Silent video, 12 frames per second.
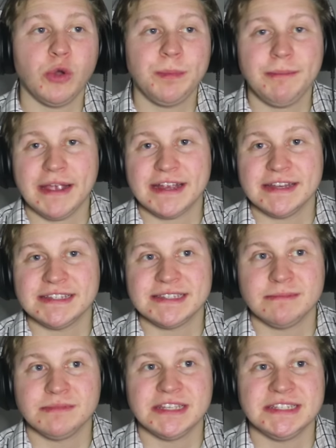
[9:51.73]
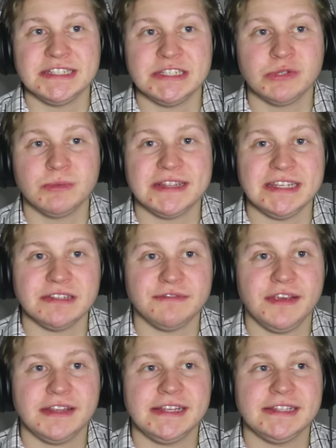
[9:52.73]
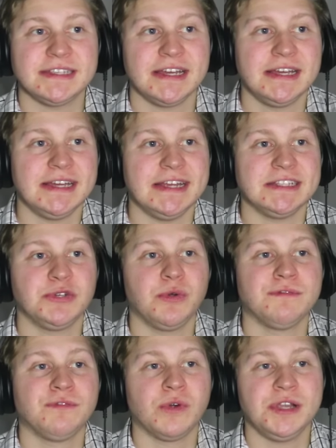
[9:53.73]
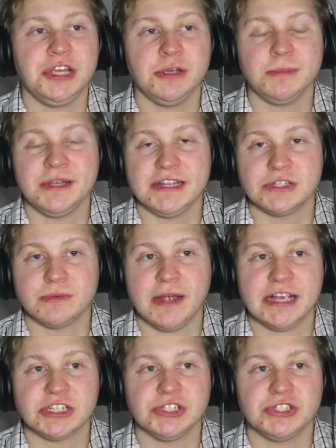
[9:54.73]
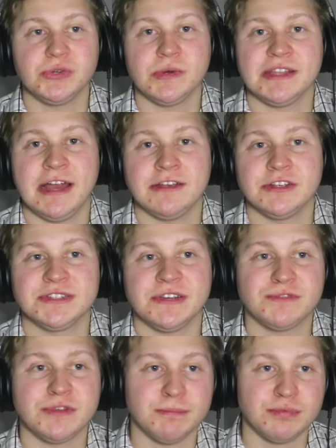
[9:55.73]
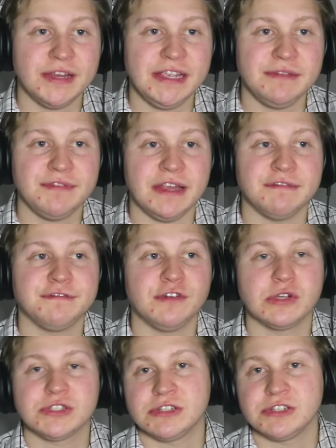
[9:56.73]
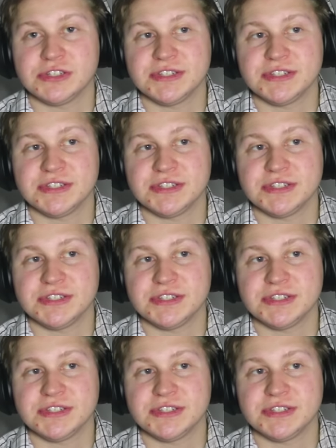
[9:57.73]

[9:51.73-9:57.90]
coping mechanism to deal with these feelings and to avoid human interaction to allow yourself to breathe and focus on